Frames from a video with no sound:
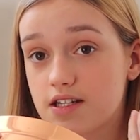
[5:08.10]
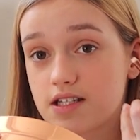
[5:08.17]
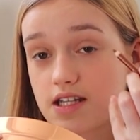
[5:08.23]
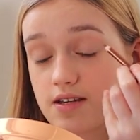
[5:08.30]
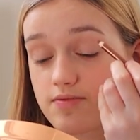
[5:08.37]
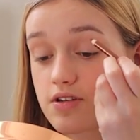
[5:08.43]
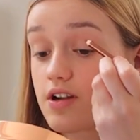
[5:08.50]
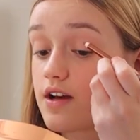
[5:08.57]
any
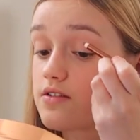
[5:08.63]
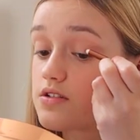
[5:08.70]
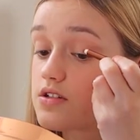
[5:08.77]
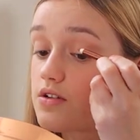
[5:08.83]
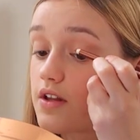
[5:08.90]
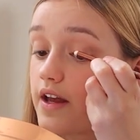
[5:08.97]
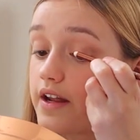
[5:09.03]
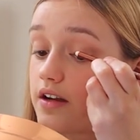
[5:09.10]
tips on how to
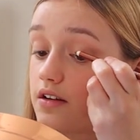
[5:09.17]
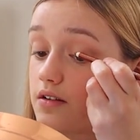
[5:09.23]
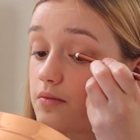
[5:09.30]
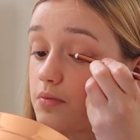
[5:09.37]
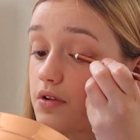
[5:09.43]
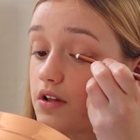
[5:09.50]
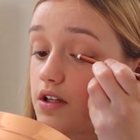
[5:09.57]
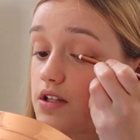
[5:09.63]
do liner,
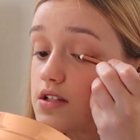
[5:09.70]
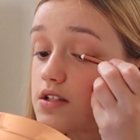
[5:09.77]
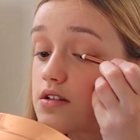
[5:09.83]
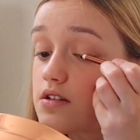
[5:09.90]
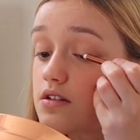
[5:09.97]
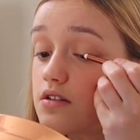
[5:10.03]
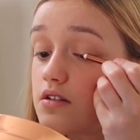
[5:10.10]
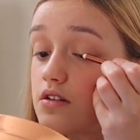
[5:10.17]

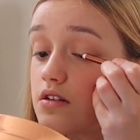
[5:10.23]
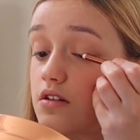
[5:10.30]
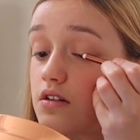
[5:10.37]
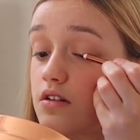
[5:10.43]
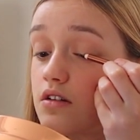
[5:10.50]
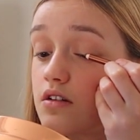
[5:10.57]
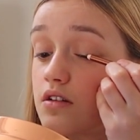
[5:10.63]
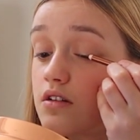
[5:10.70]
please
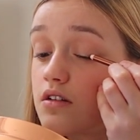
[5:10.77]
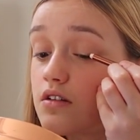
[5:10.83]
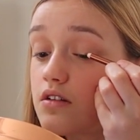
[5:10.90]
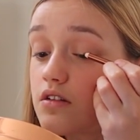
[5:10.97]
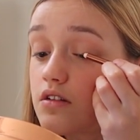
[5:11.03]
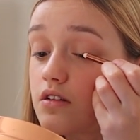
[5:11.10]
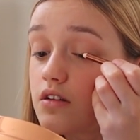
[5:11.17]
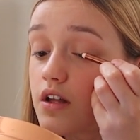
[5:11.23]

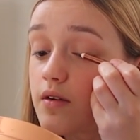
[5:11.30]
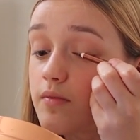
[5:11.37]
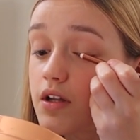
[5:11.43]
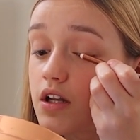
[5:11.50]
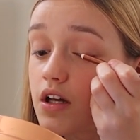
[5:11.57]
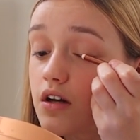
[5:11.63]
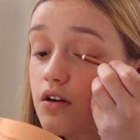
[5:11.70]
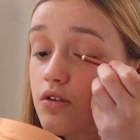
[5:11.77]
let me
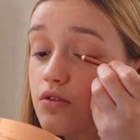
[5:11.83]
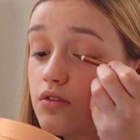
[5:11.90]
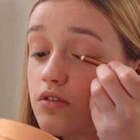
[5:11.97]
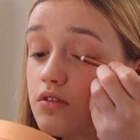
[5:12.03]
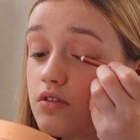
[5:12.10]
know.